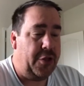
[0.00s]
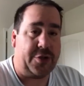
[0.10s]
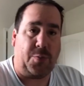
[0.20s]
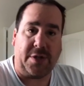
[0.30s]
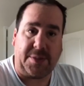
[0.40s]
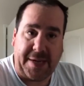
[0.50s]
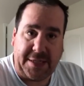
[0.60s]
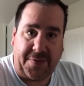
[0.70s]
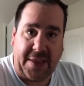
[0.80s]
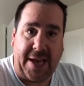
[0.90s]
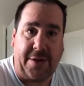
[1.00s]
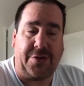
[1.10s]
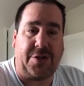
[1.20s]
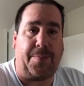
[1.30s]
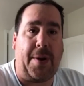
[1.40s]
There's more space for the
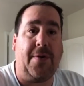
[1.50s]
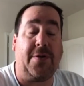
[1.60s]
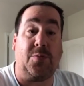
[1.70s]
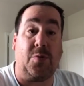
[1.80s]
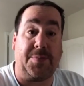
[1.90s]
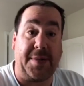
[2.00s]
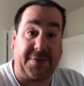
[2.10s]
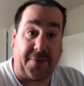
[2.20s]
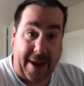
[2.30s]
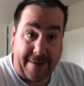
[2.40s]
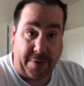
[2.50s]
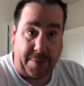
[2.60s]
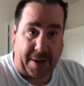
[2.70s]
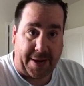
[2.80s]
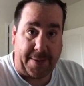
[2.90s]
anglers to park. There's more space for
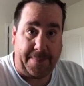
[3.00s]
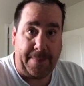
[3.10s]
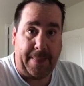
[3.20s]
everybody.